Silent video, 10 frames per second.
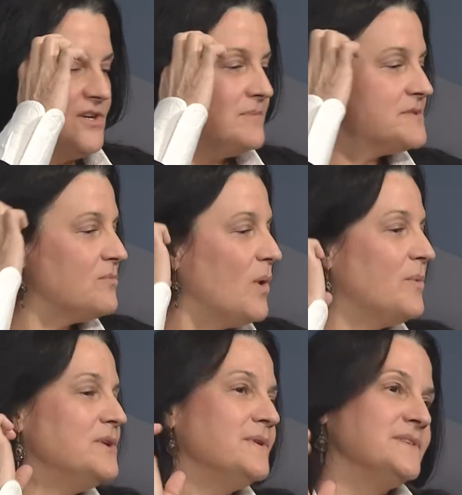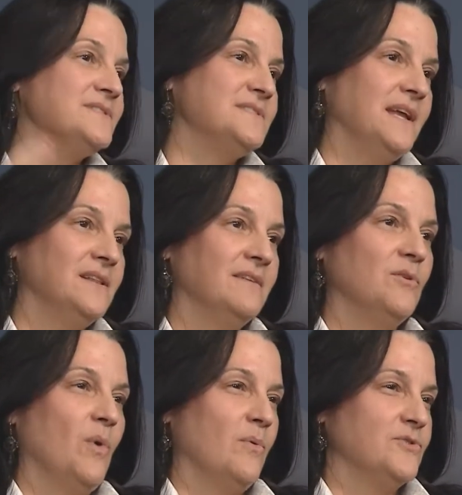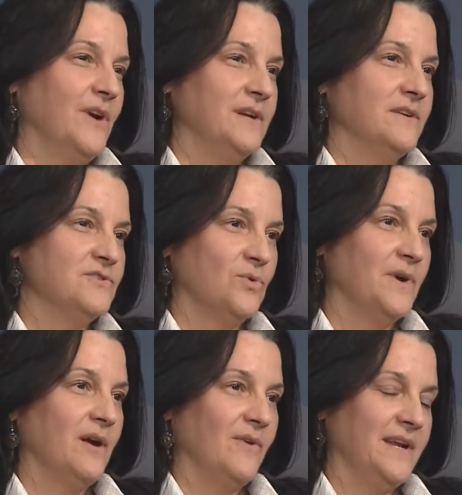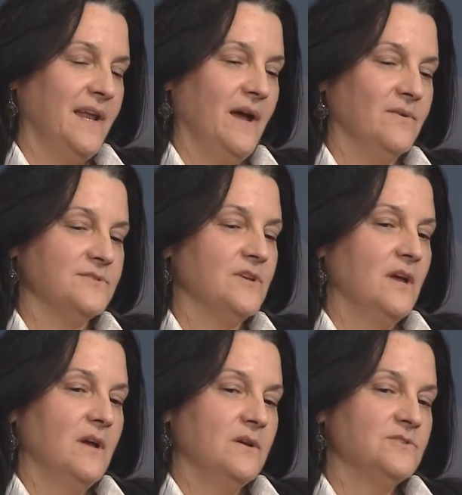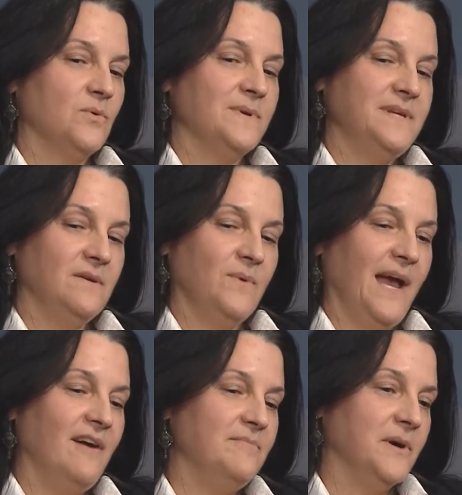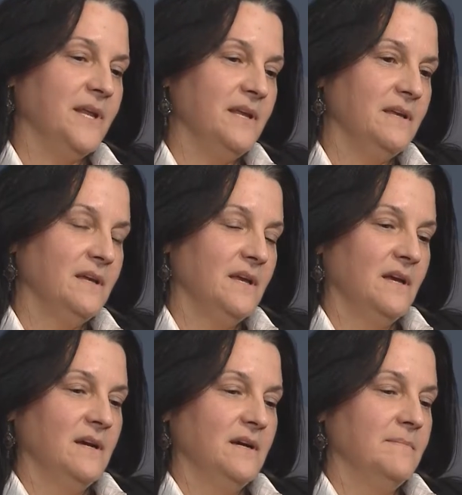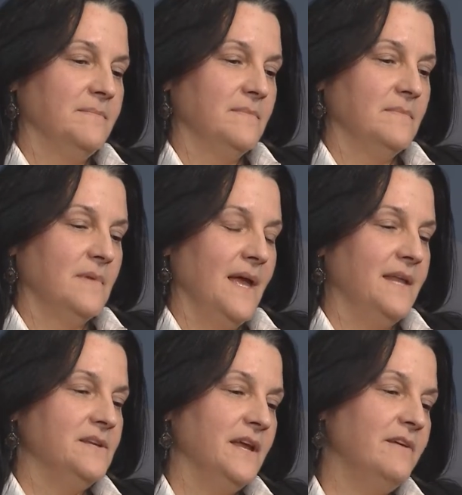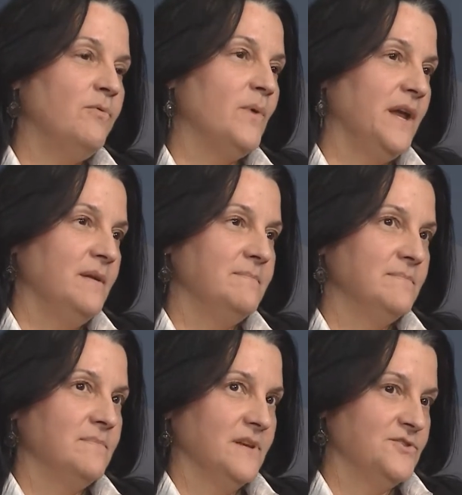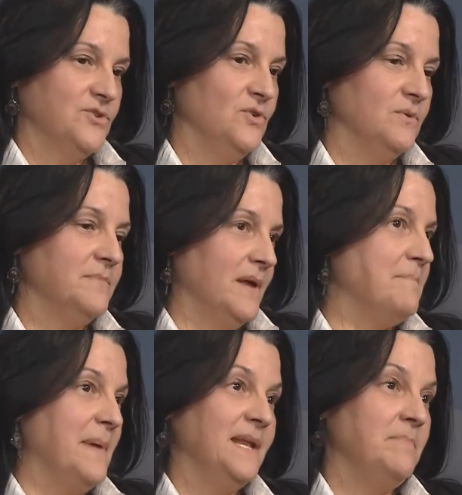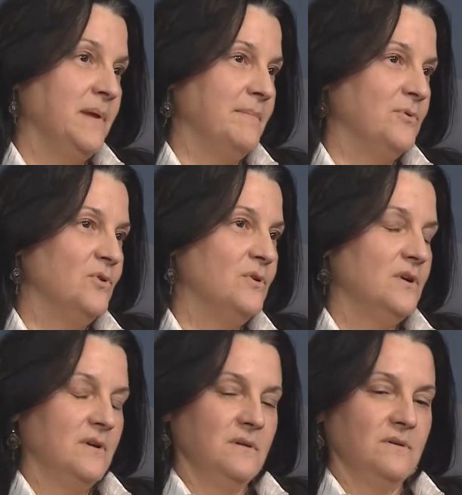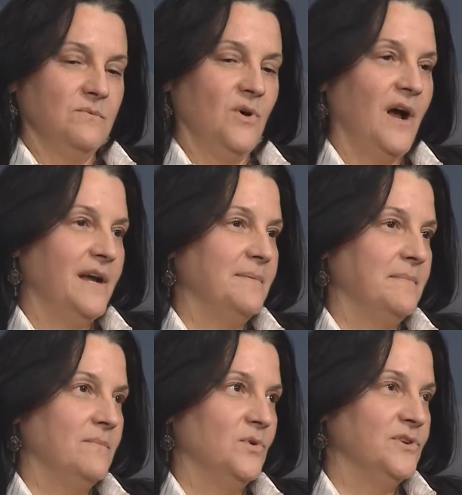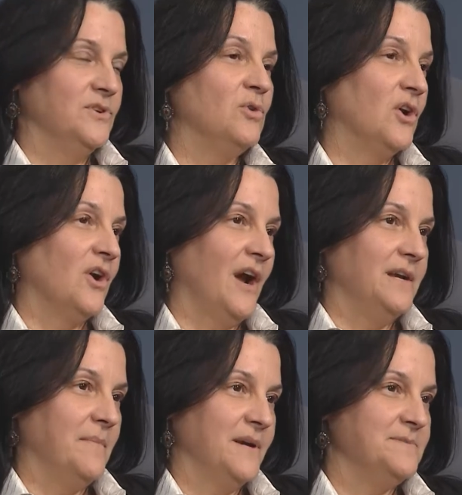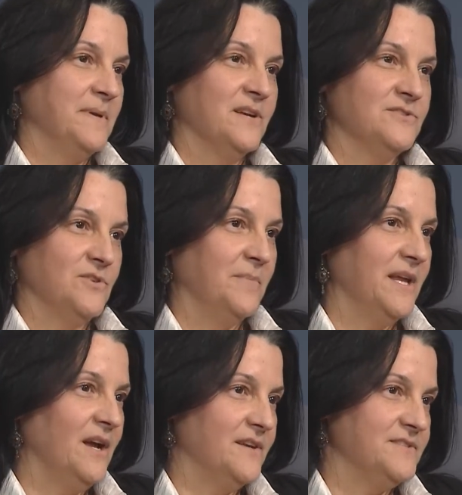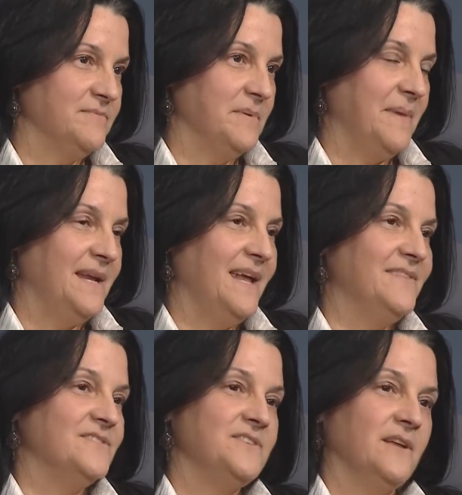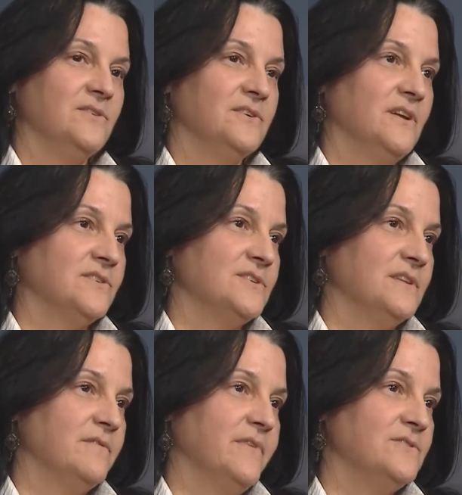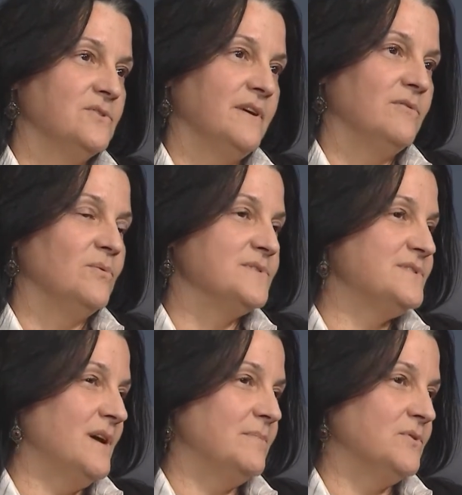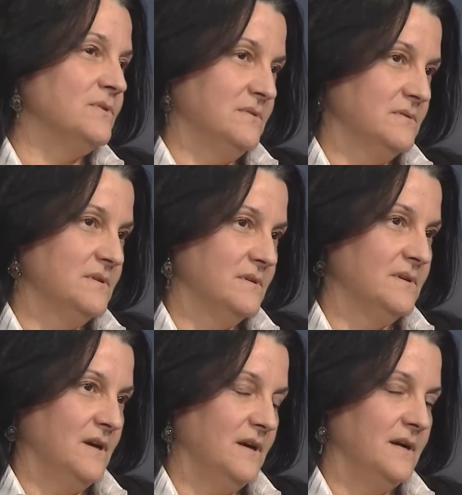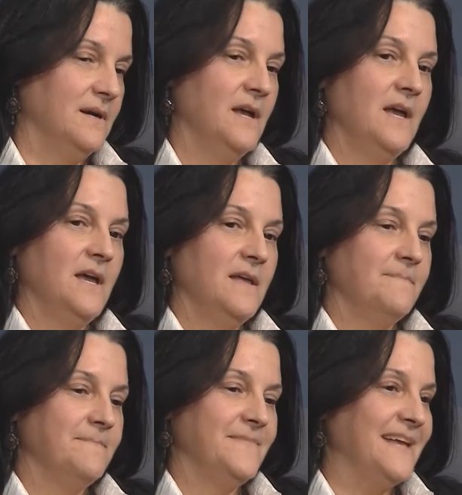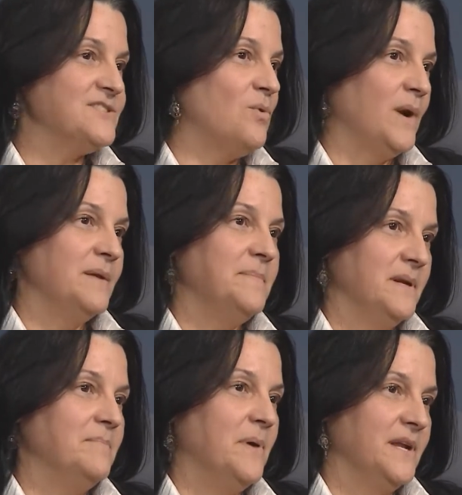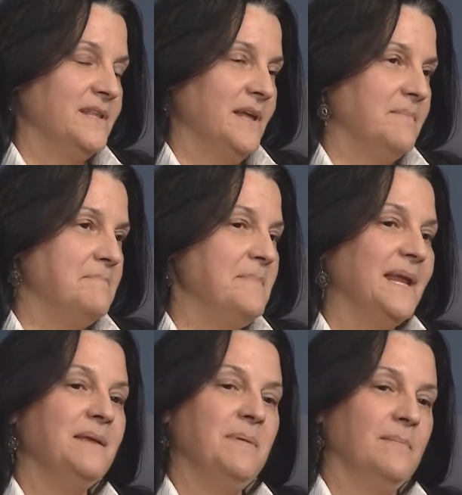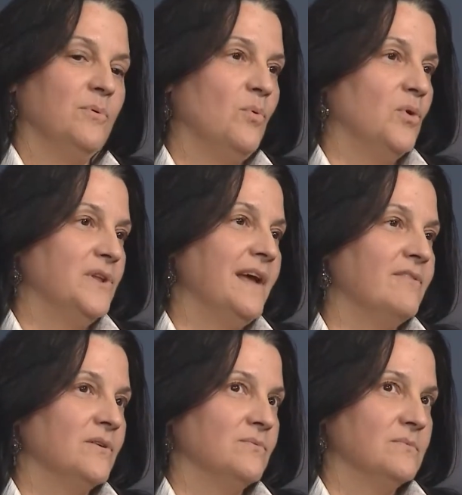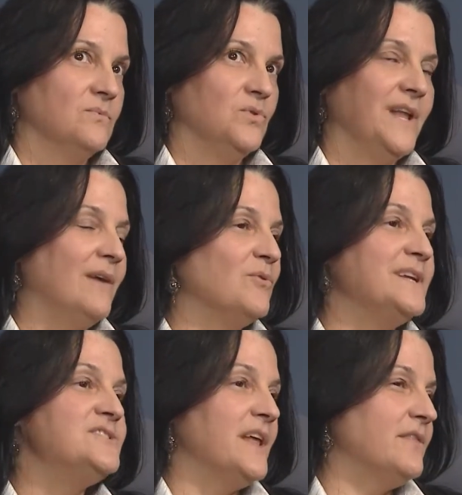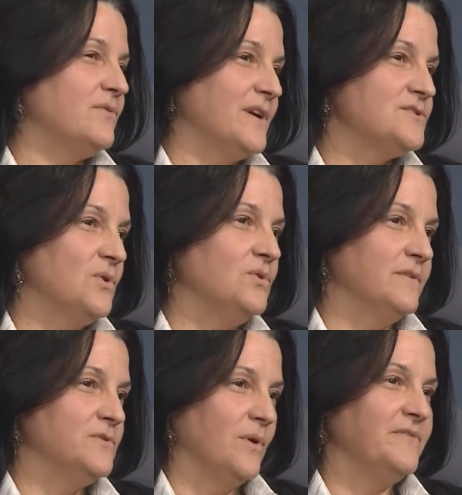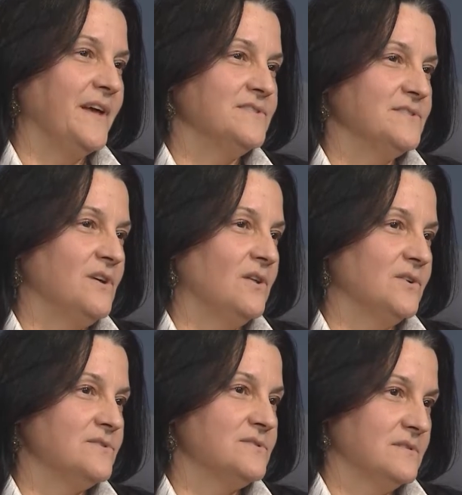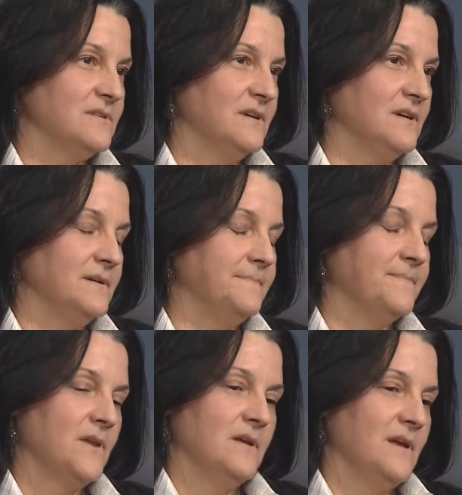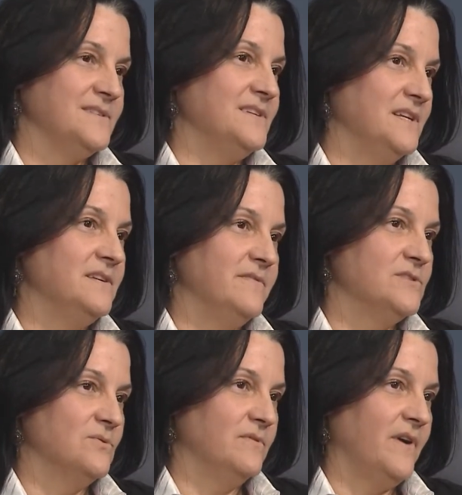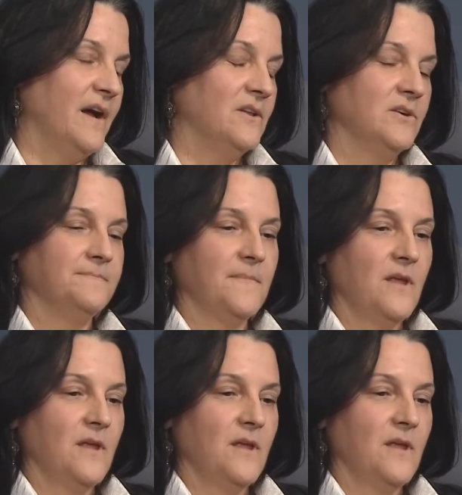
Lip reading: terms of what we do at the state level, what we're trying to sort out right now is, so we have money And if we assume that many people will longer itemize because so many cuts have been made and the standard deduction at the federal level was doubled, that's quite a bit of money that many people will not reach that threshold of $12,000 as an individual filer.